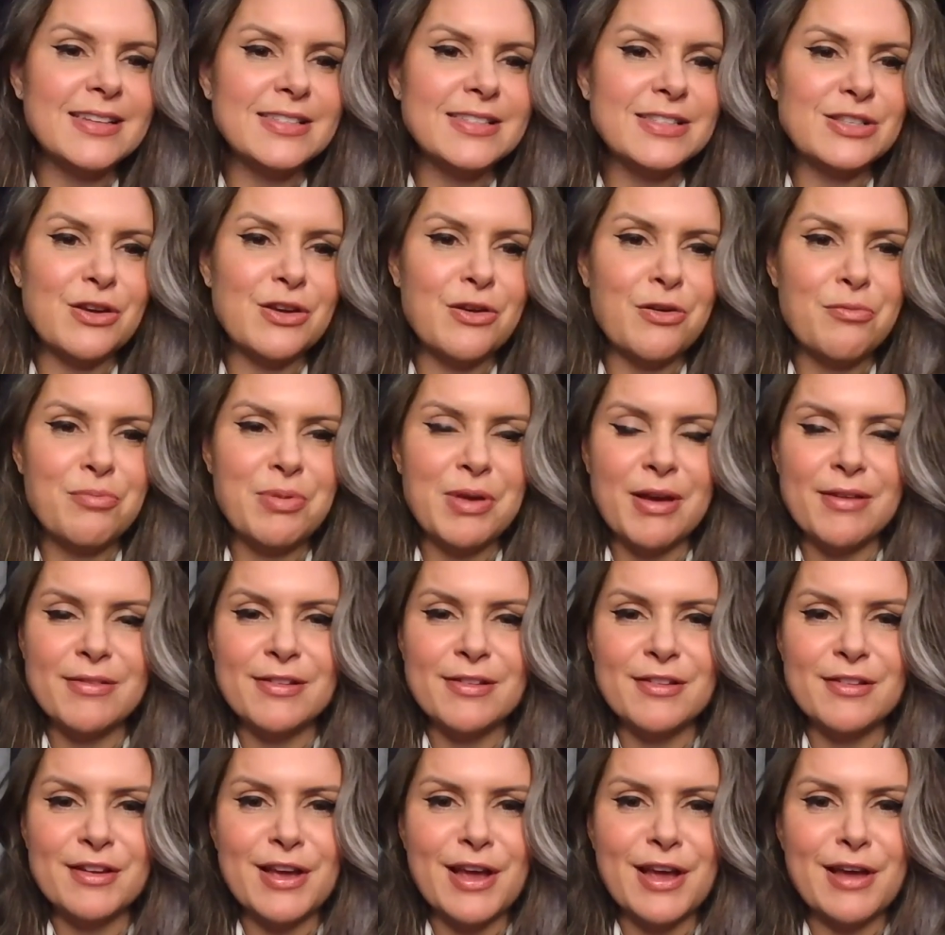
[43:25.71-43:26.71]
So be on the
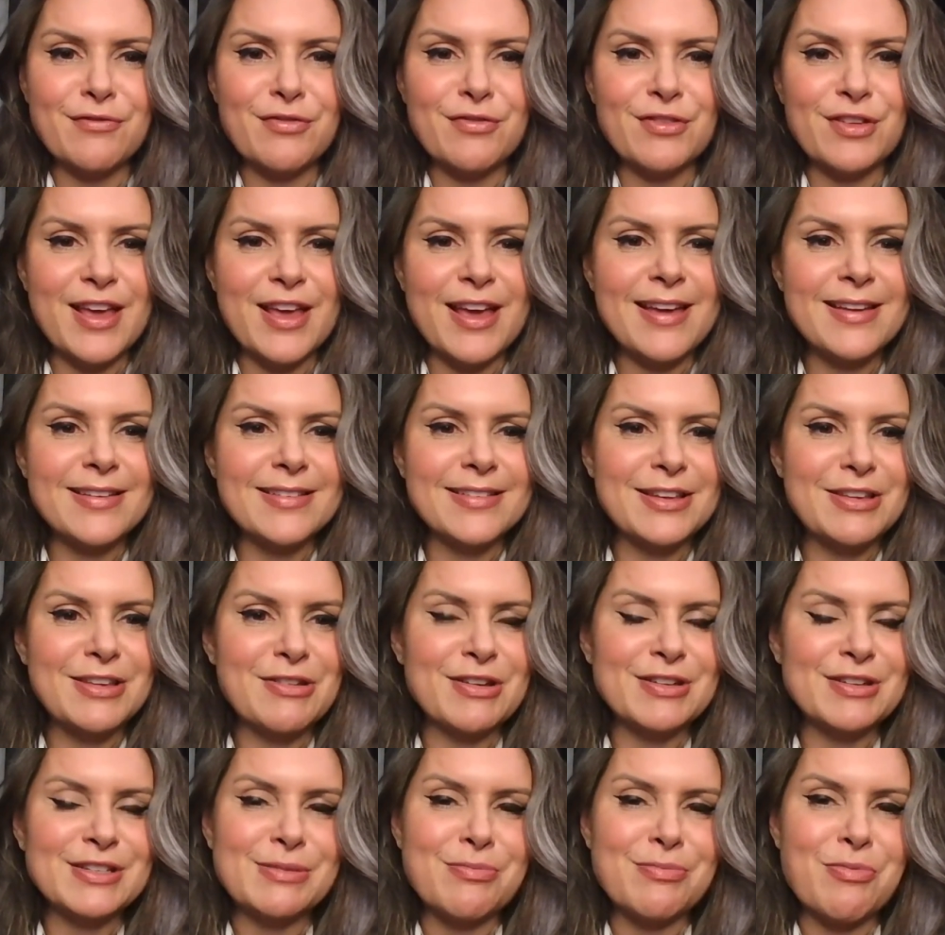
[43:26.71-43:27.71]
lookout for that, and you
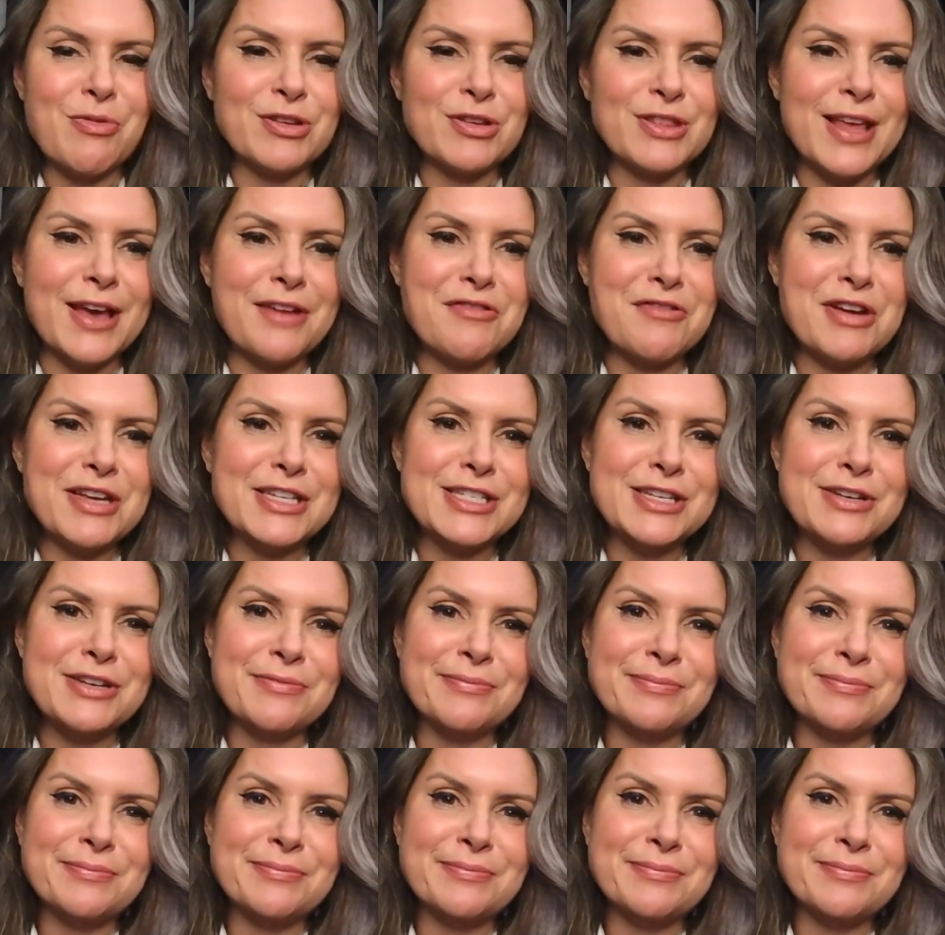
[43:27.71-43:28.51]
can support that way too.